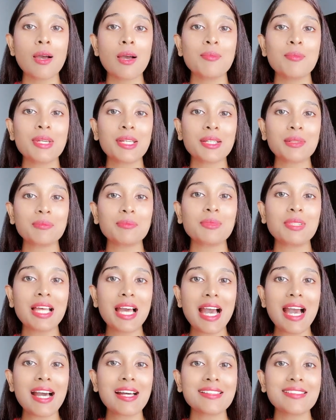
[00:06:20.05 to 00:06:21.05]
makeup
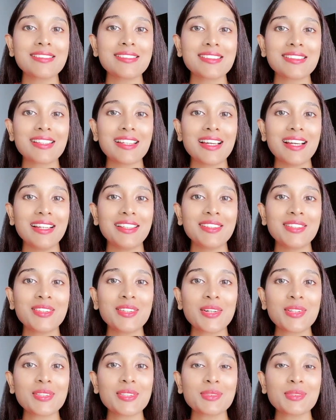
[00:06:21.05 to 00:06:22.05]
last and
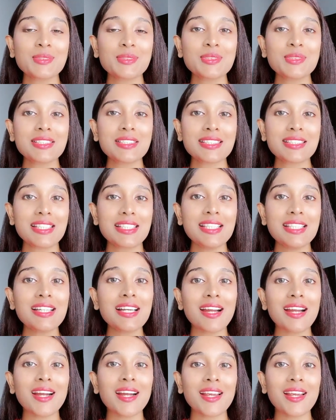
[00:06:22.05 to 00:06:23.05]
not to see
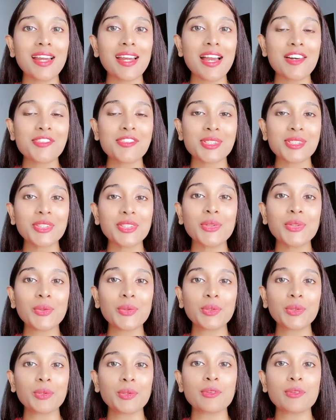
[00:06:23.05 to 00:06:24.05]
our effort
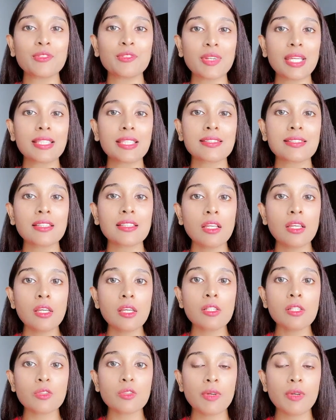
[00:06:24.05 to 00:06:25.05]
go to waste.
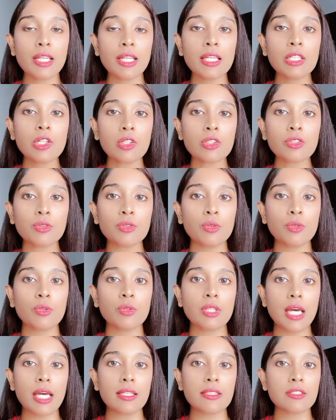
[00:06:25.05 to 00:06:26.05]
So when I got to
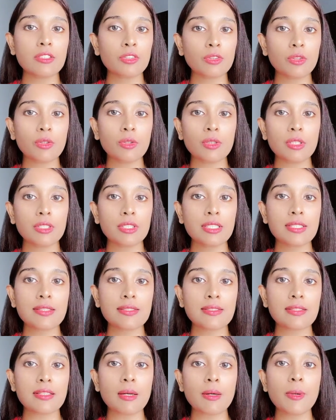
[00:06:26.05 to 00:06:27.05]
know that, you know, this
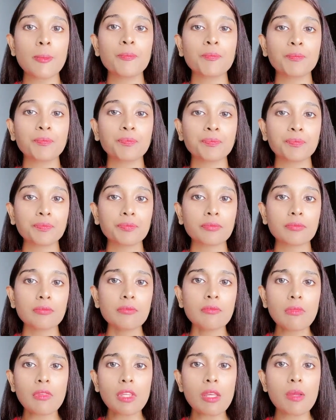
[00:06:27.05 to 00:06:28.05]
is a
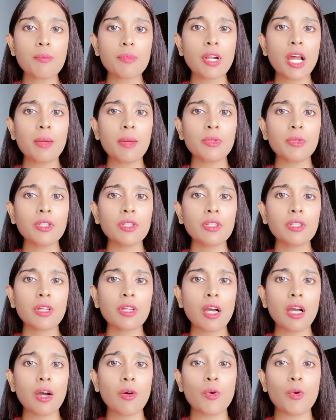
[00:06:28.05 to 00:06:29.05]
primer,
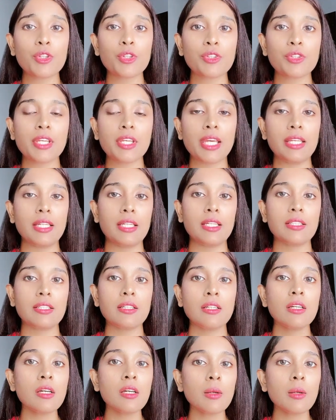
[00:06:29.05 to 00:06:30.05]
I wanted to get it.
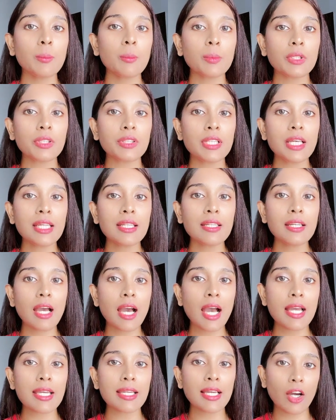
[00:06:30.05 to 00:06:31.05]
But then
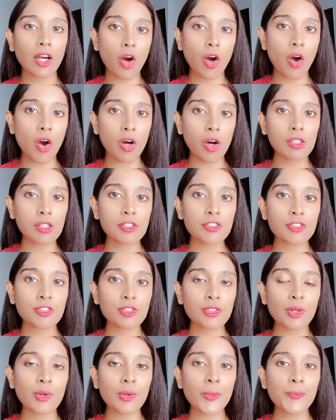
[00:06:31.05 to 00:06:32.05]
I
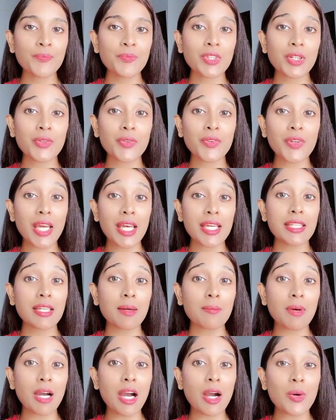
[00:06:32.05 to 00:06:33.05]
also read
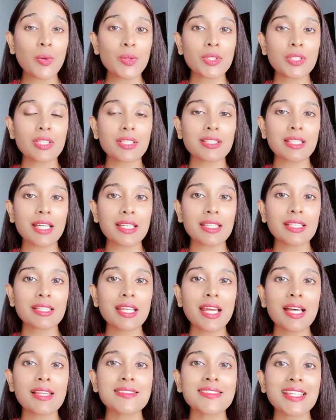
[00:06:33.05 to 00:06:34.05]
about that it
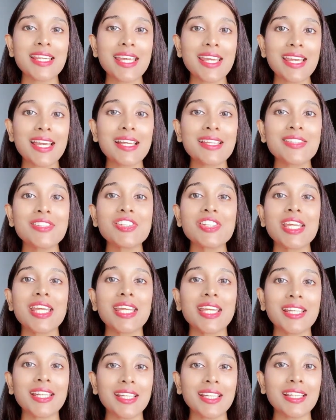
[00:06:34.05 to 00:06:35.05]
has
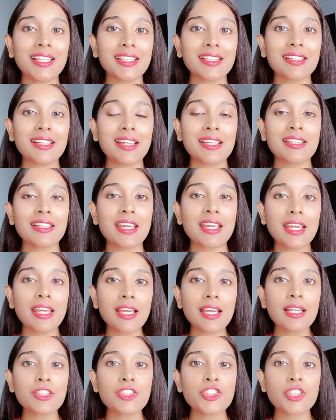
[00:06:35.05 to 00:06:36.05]
AHA in it, and
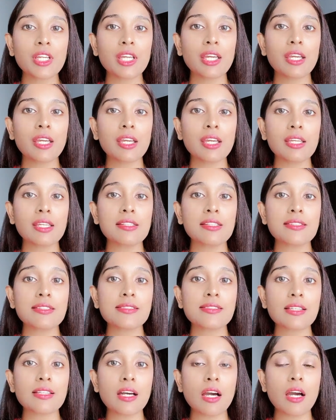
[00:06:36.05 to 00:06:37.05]

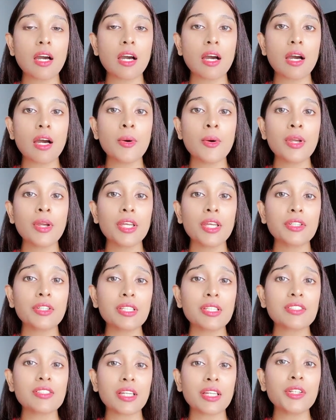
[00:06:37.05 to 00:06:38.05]
AHA
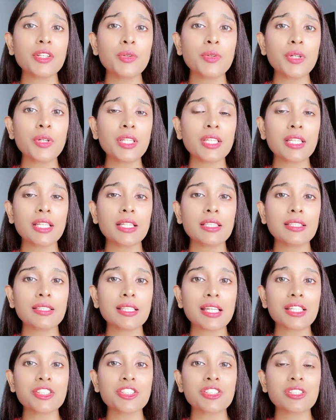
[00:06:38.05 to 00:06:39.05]
is an ingredient
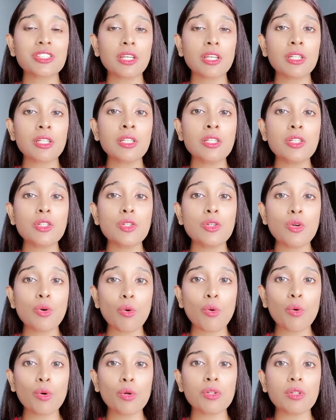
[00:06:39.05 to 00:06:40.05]
that's
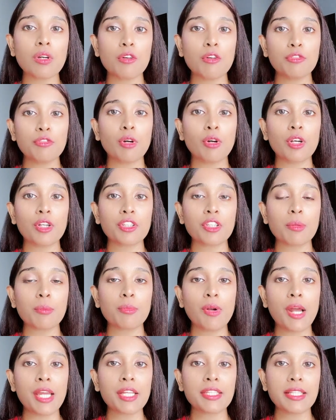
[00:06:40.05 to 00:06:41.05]
known for the
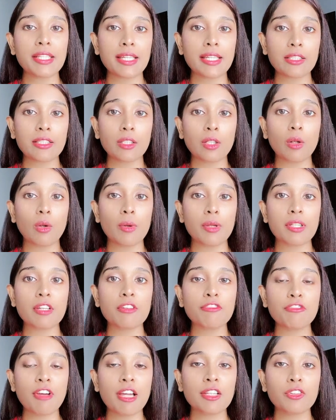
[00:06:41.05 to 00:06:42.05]
brightening and glowing
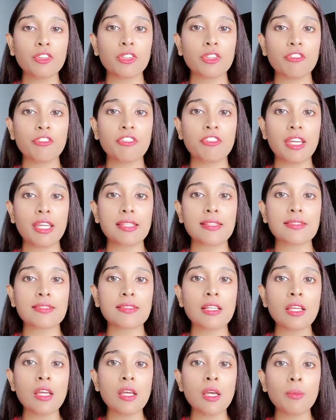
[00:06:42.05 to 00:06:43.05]
effect on the
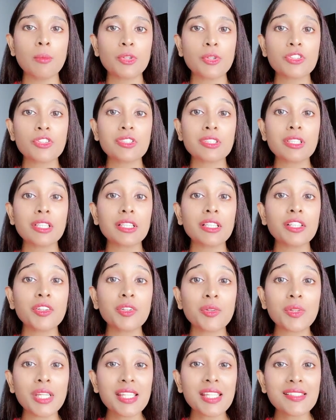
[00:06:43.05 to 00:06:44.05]
face, because it
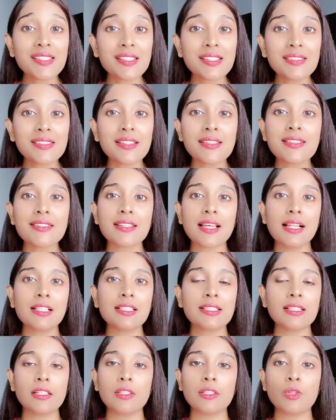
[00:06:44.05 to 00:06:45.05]
increases the cell
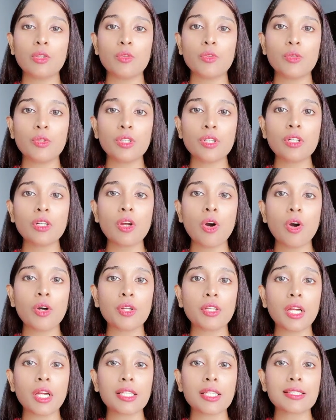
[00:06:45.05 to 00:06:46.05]
turnover
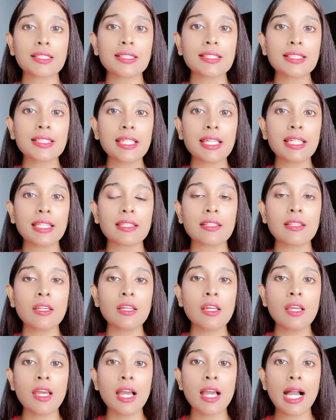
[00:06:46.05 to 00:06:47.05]
on our skin
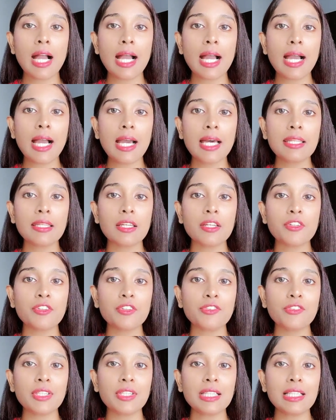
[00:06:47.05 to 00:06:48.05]
and
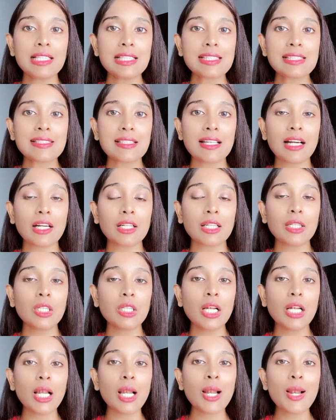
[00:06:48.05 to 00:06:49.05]
reveals a
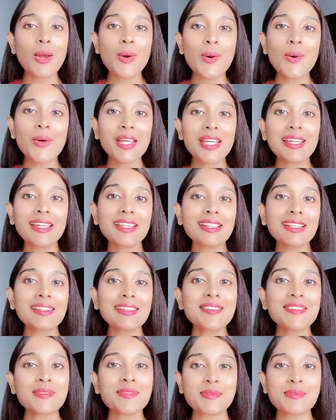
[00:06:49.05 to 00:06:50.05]
glowing
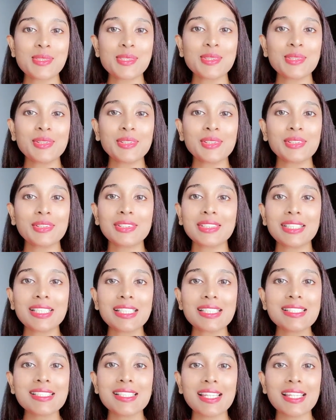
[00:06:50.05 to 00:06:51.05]
smooth
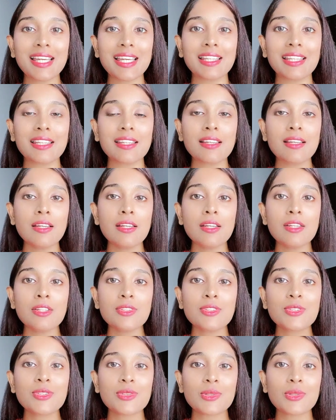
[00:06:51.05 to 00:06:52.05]
skin.
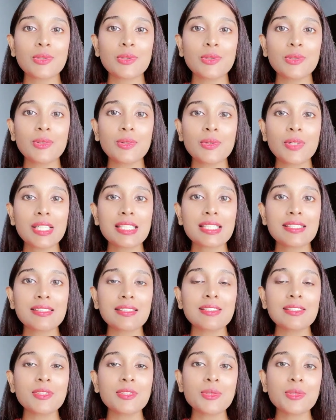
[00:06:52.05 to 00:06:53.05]
So it's
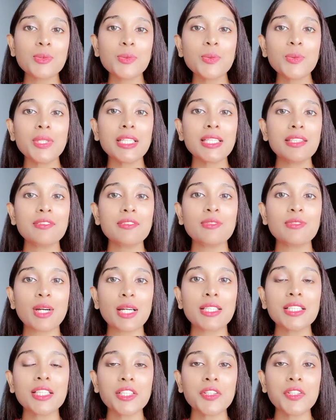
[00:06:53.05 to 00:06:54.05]
a
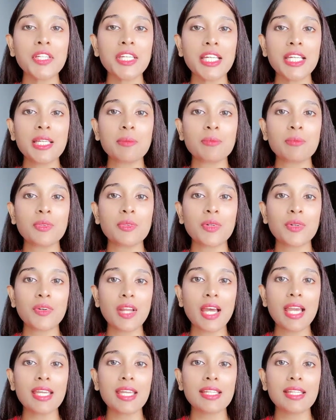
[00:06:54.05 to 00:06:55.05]
two-in-one cream,
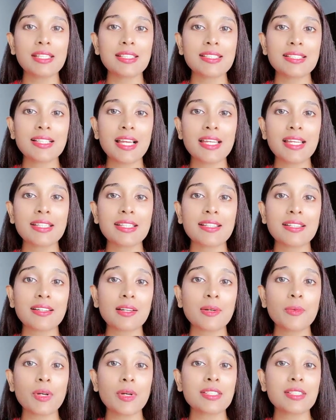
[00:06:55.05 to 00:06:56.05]
right? It's
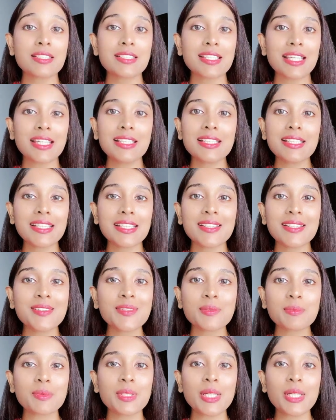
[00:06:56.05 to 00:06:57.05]
like a skincare
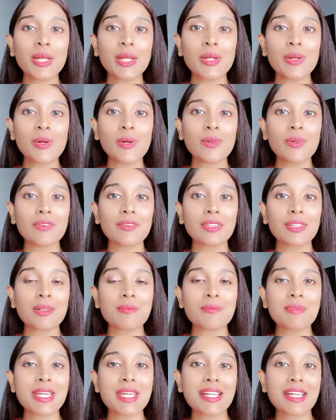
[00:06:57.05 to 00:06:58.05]
superhero with
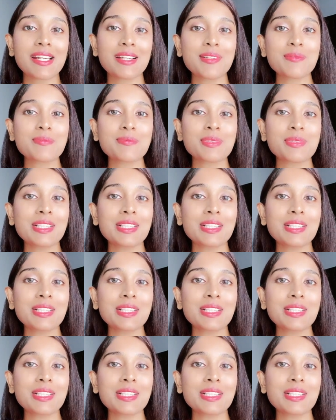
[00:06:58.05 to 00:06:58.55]
a makeup